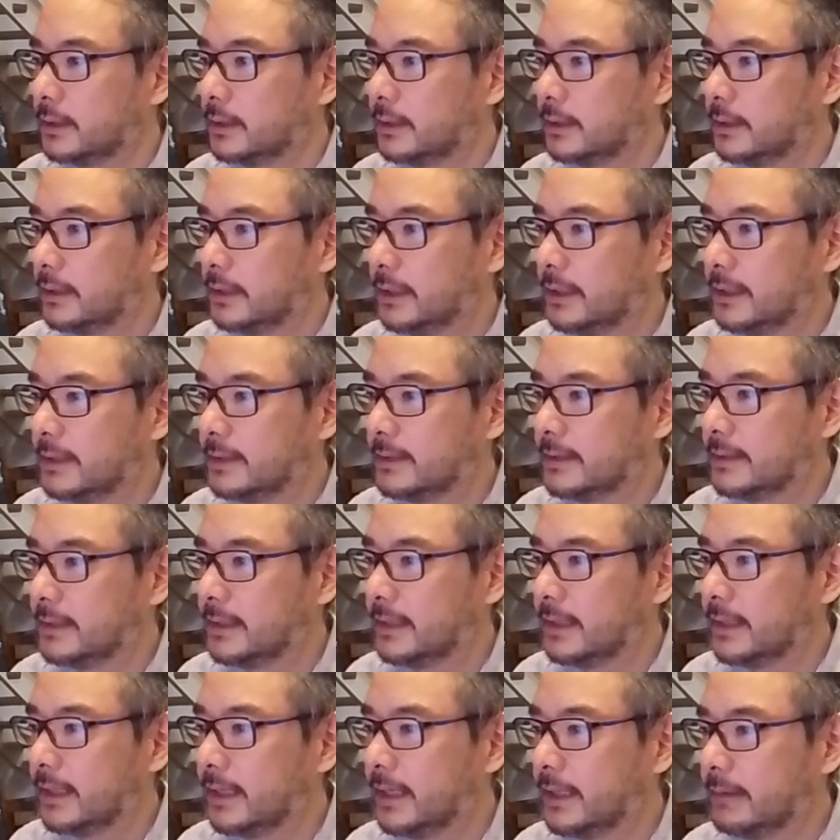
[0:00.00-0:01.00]
Let's
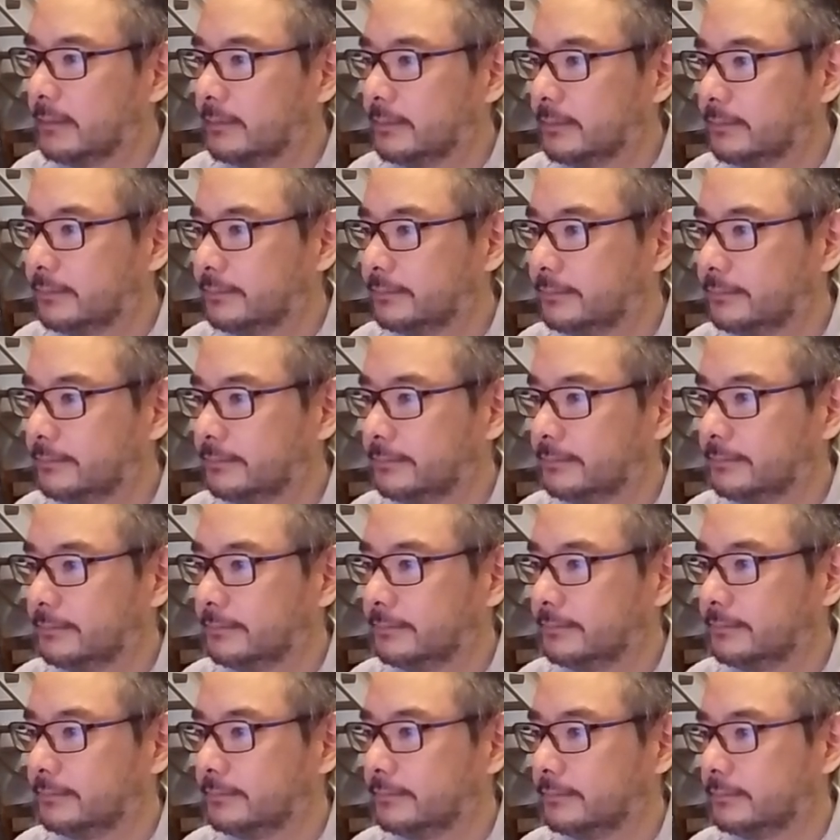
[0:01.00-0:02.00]
say name.
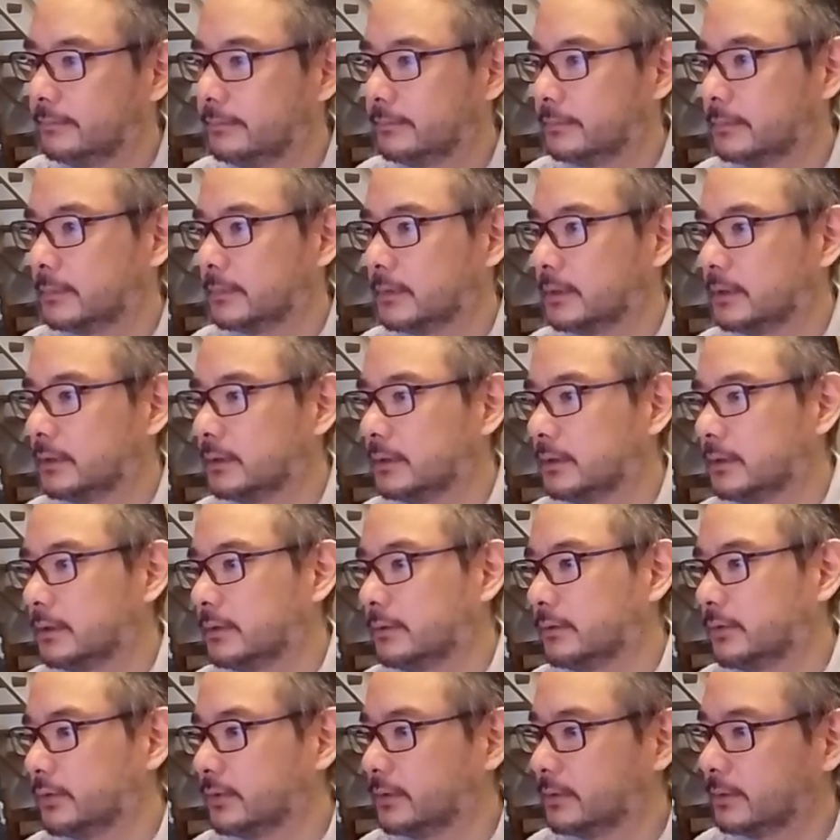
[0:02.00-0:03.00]

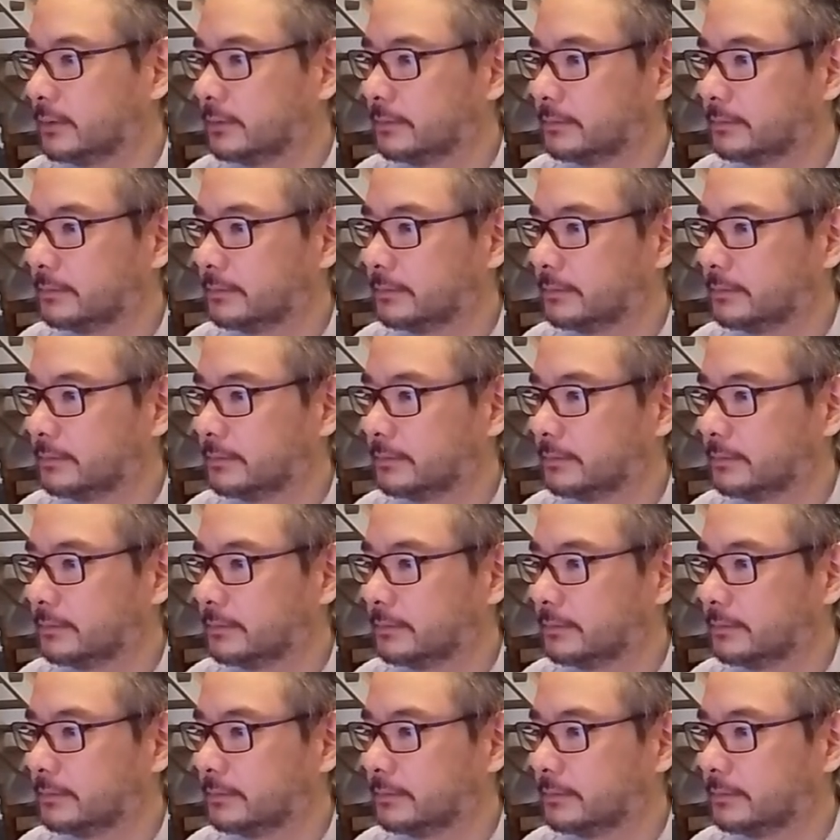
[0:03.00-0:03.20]
Yes.